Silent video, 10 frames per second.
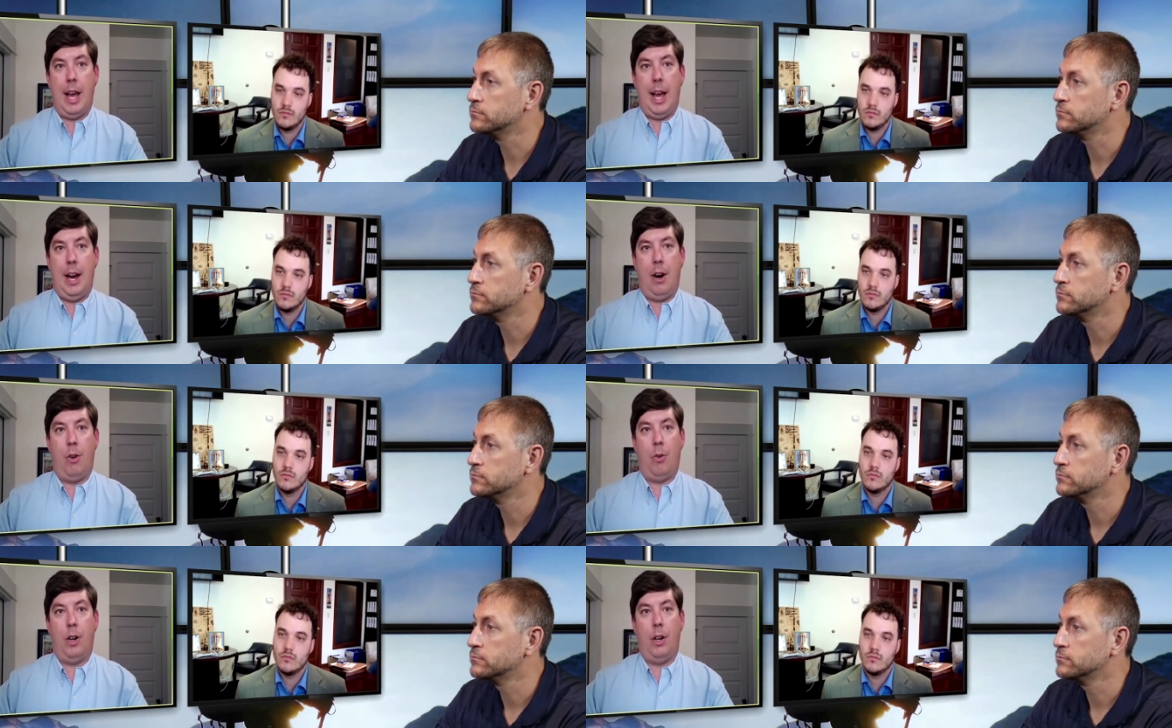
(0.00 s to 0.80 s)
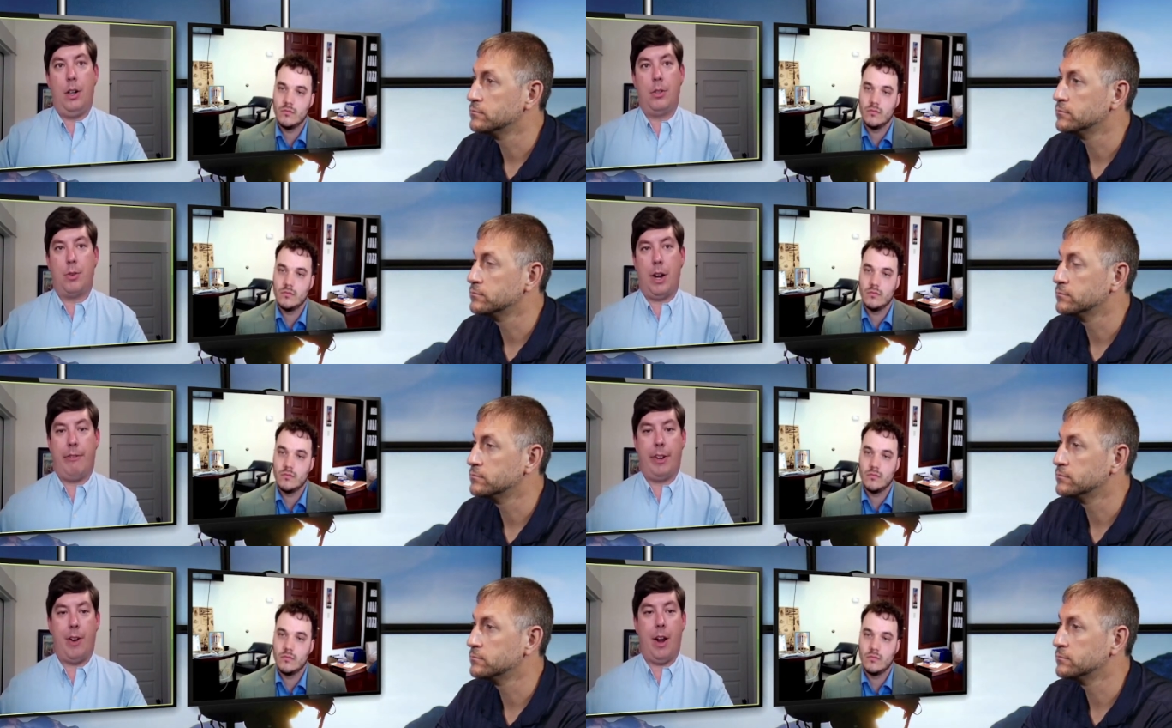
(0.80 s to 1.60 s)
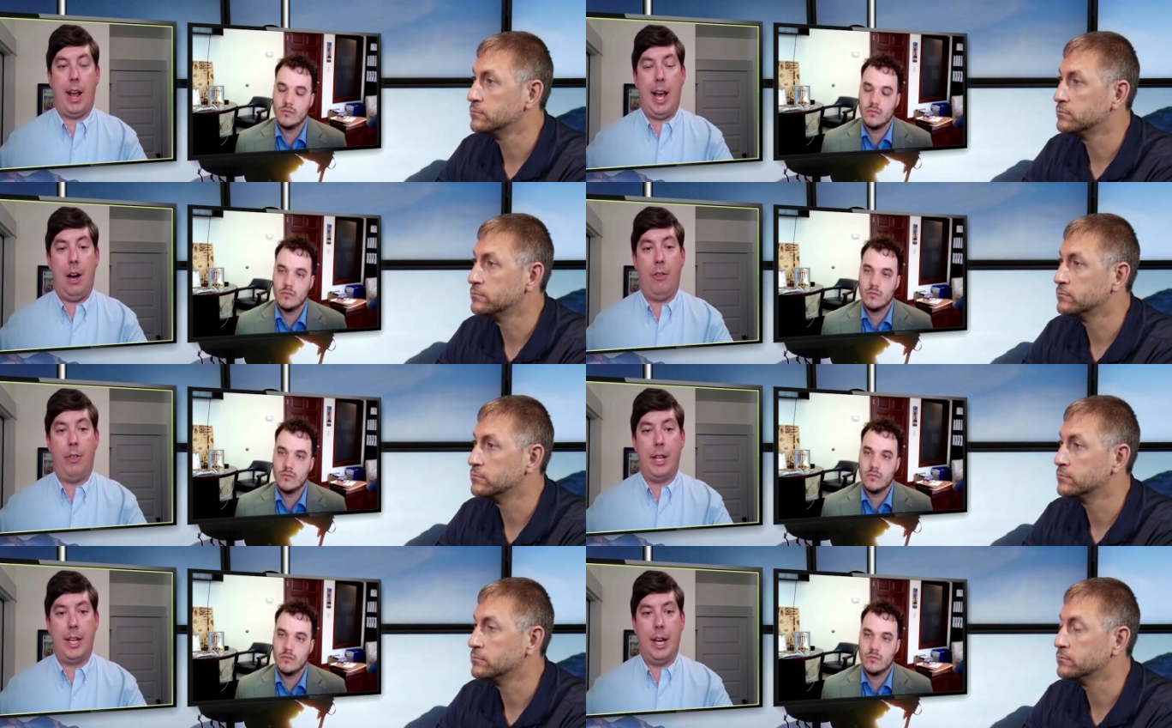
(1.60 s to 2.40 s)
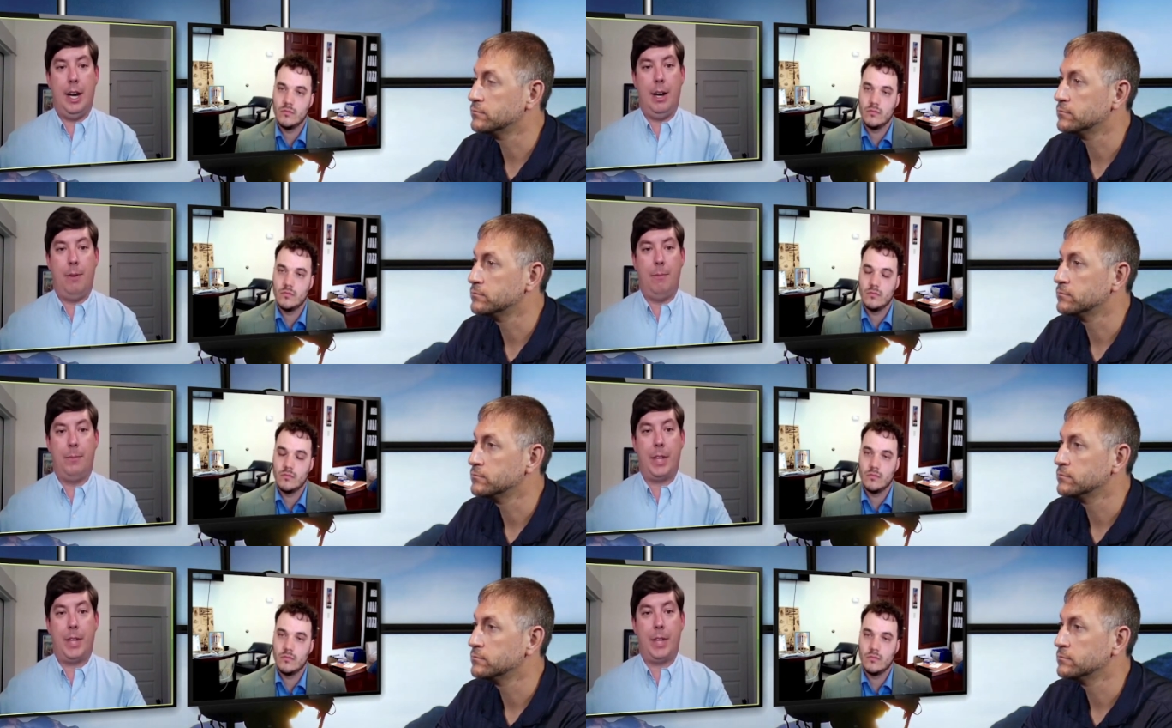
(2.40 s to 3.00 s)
Speaker 1: how trying to figure out how the uh,